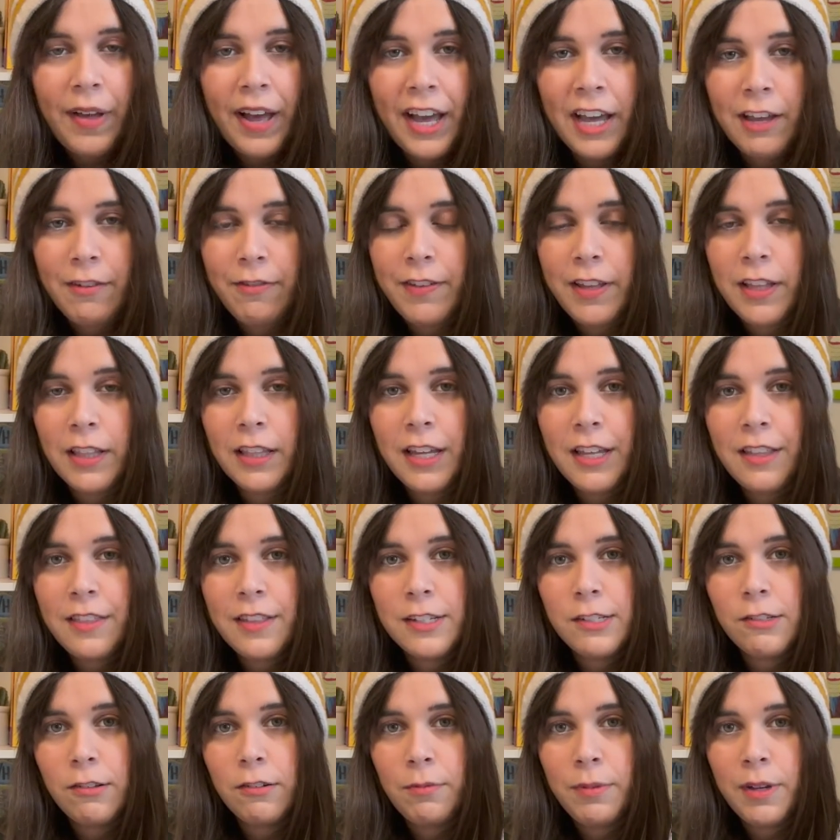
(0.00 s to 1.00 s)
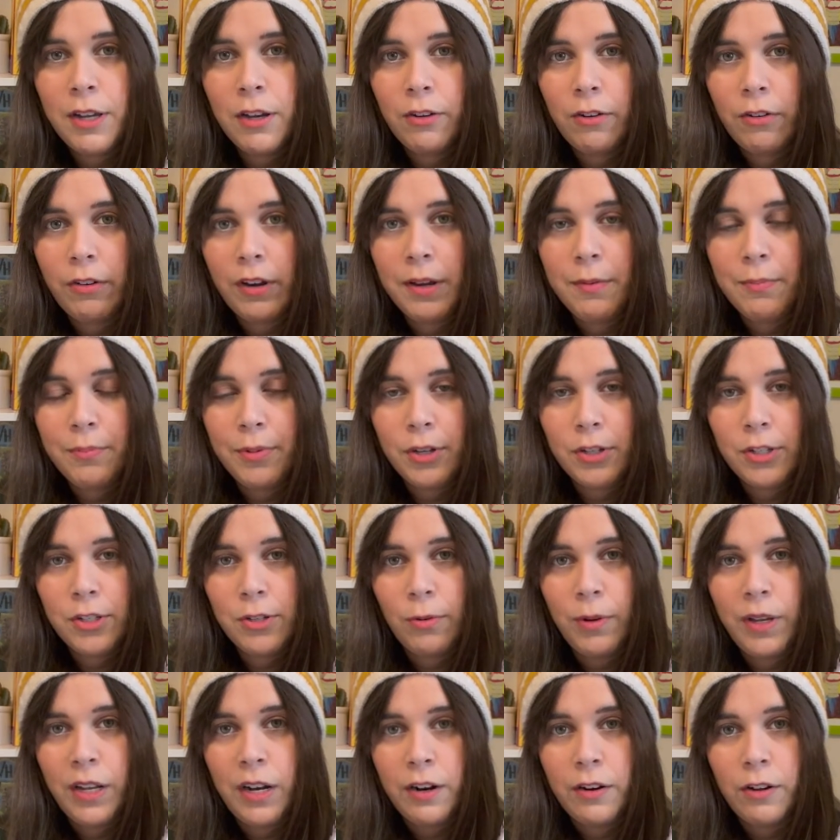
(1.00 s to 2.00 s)
I feel like this would be a great book to
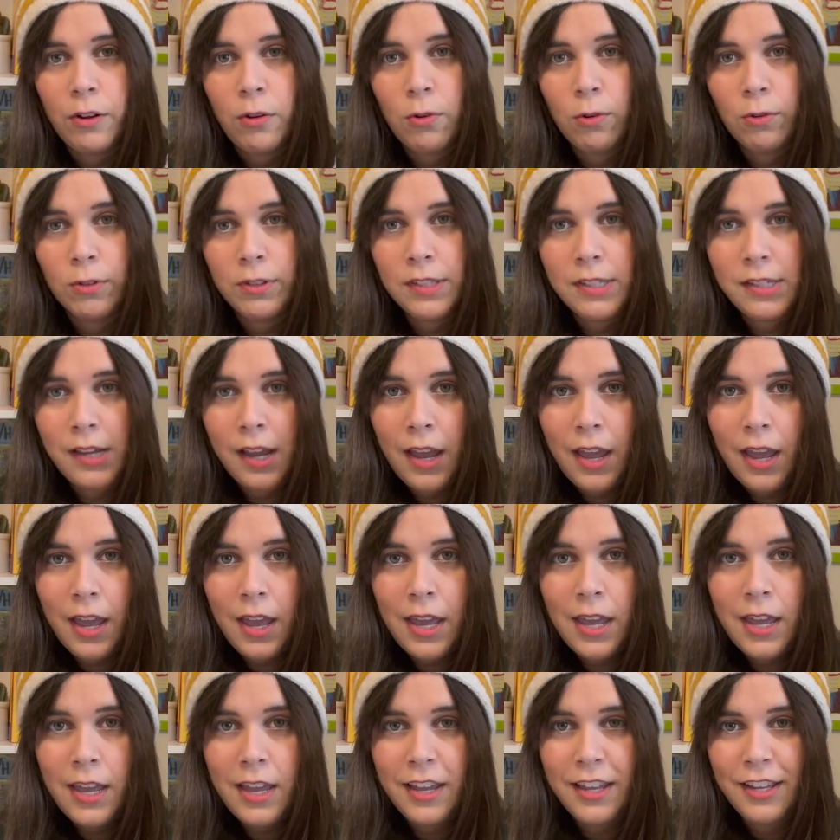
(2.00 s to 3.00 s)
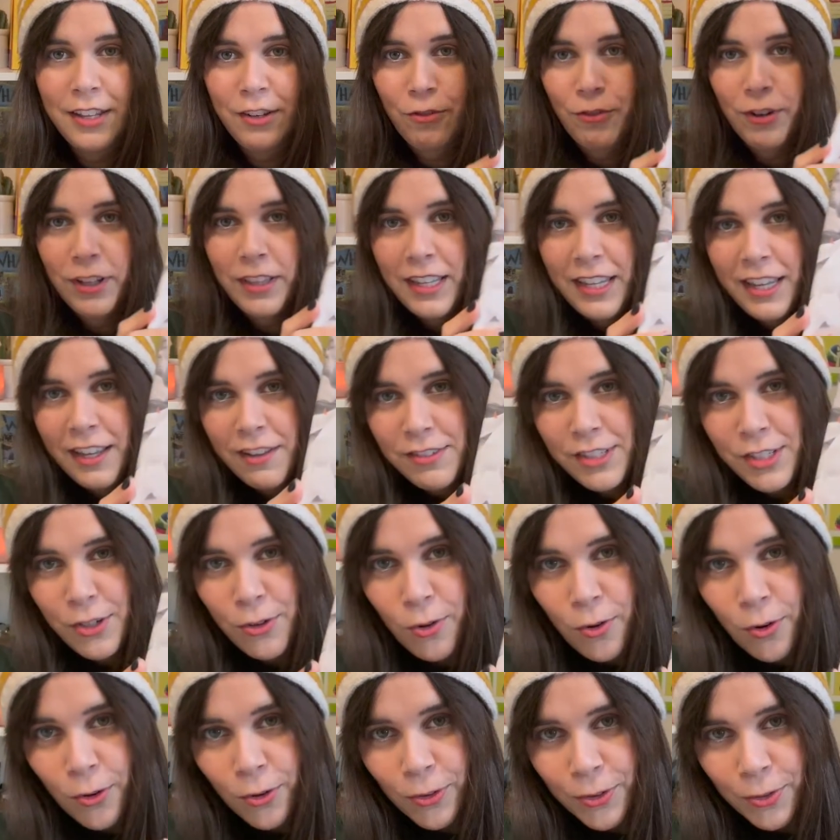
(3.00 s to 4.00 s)
read on a cold day. It really gives you
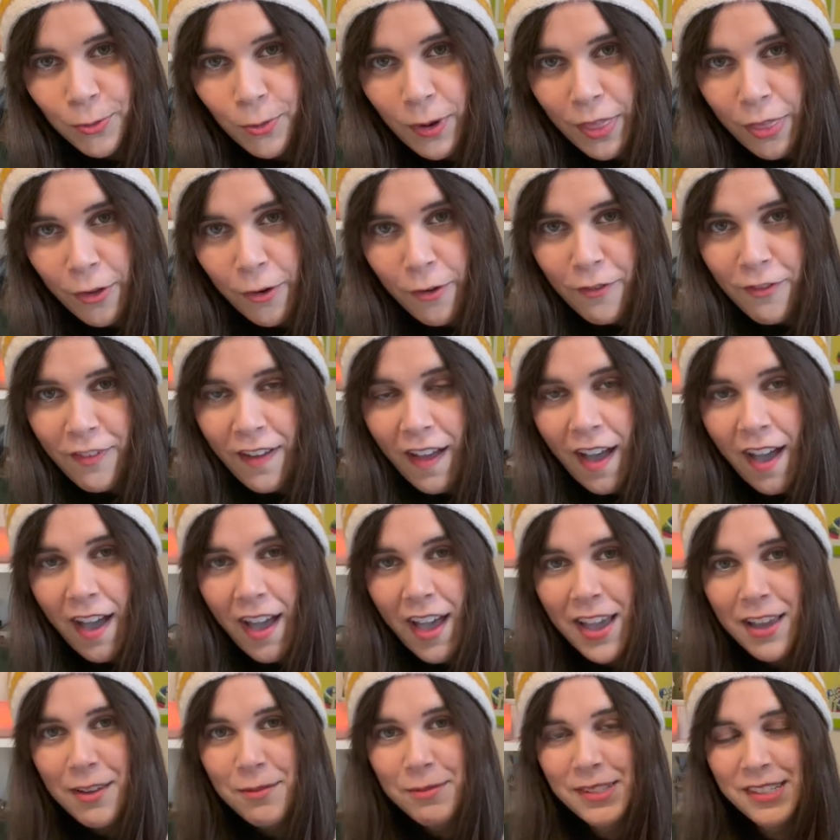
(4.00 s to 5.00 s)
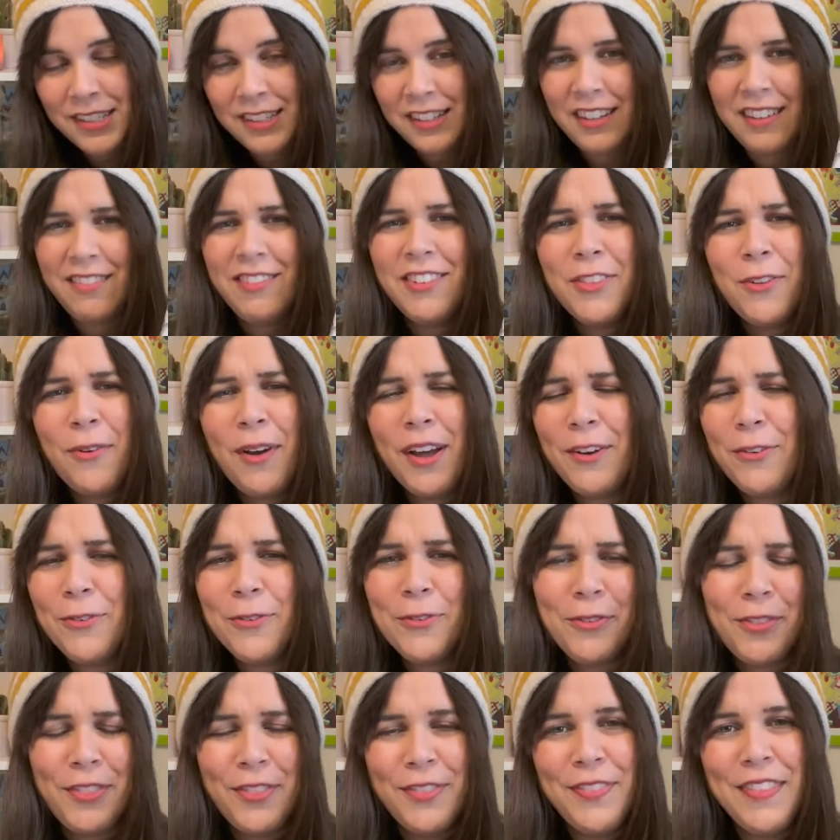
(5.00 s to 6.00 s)
cold weather vibes, even though I
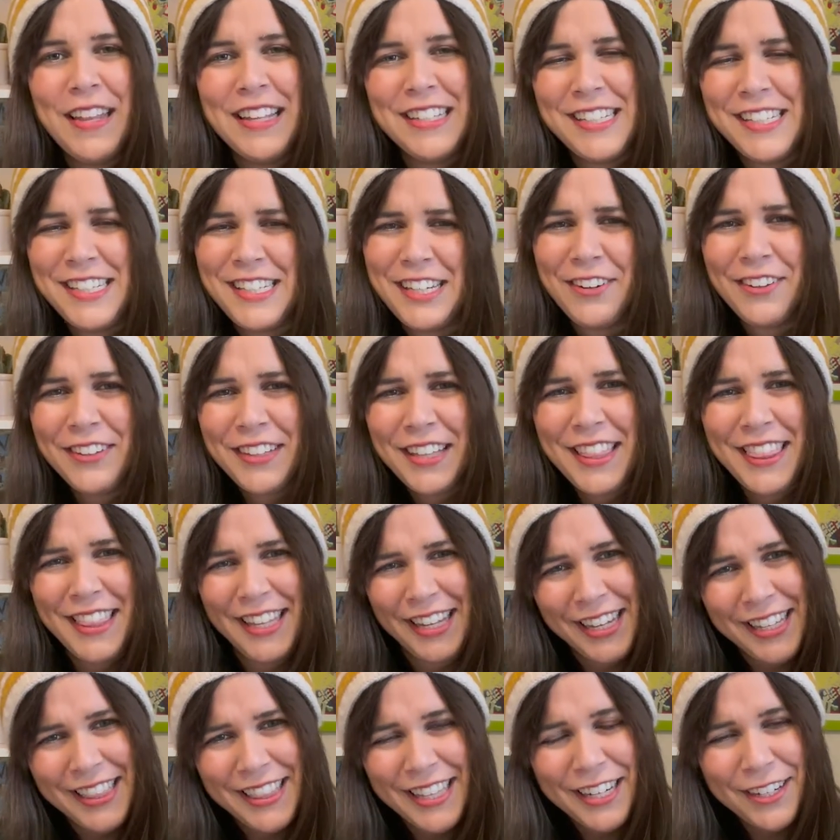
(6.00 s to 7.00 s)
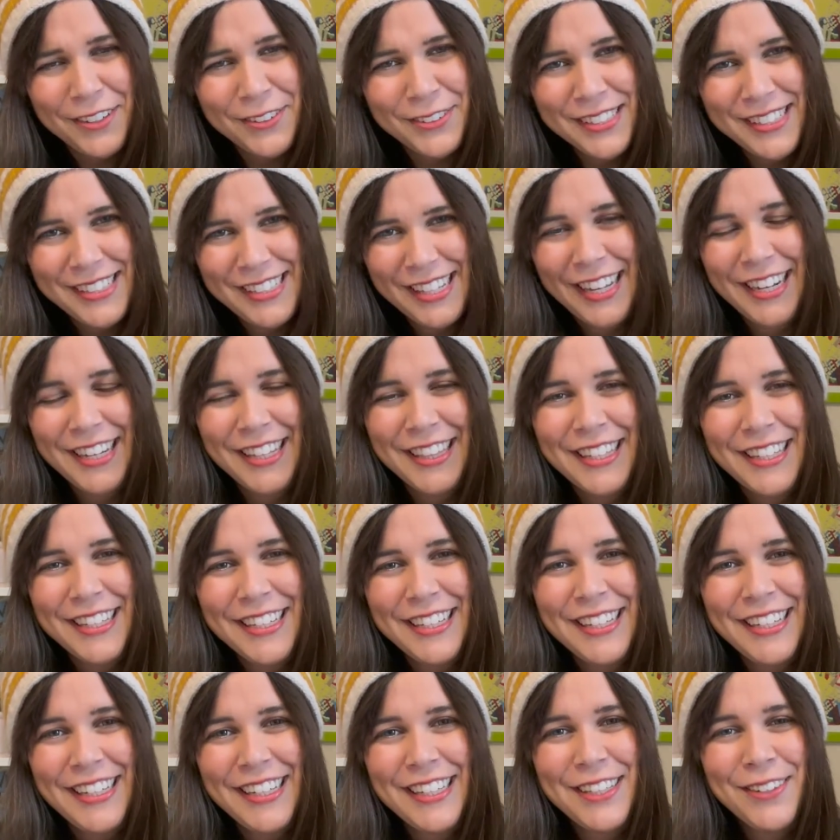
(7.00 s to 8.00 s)
don't necessarily think that it was set in
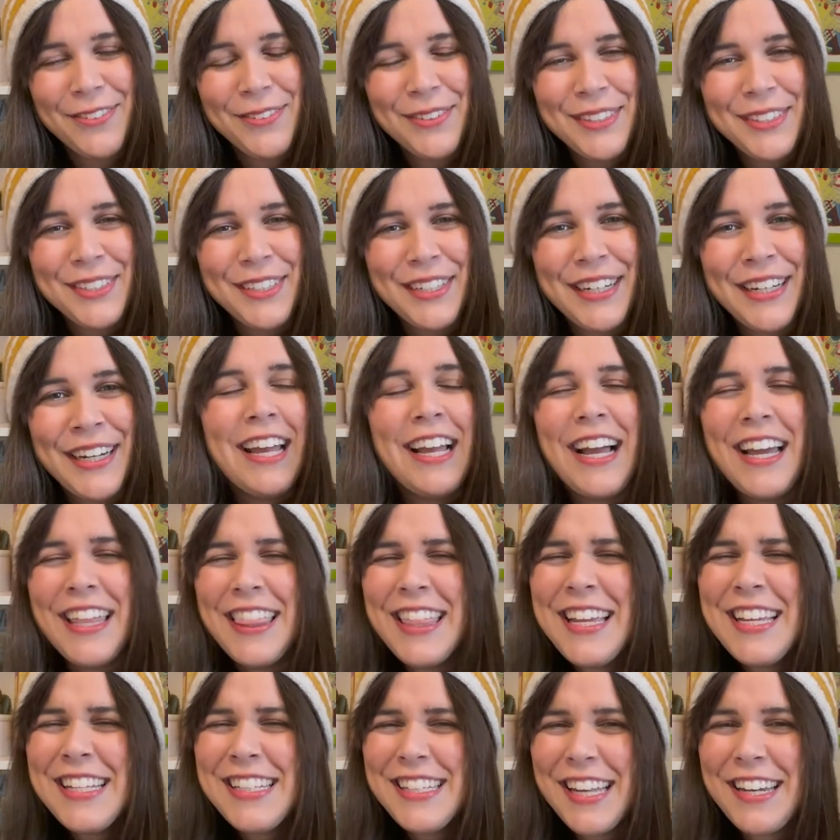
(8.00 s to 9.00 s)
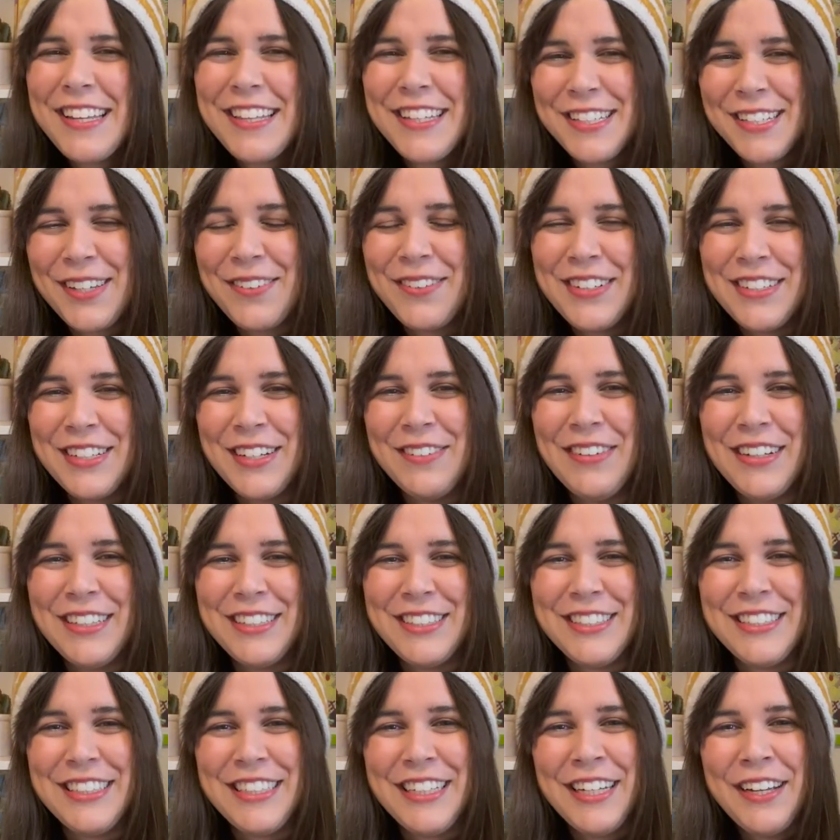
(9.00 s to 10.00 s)
the winter. I think it's set in the summertime
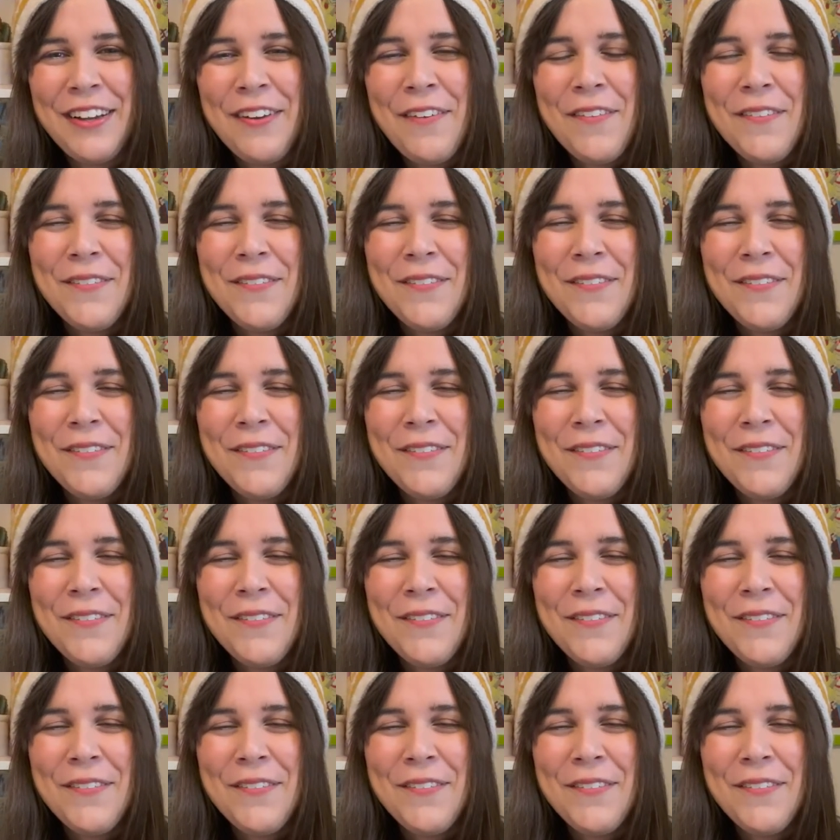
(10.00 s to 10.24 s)
actually.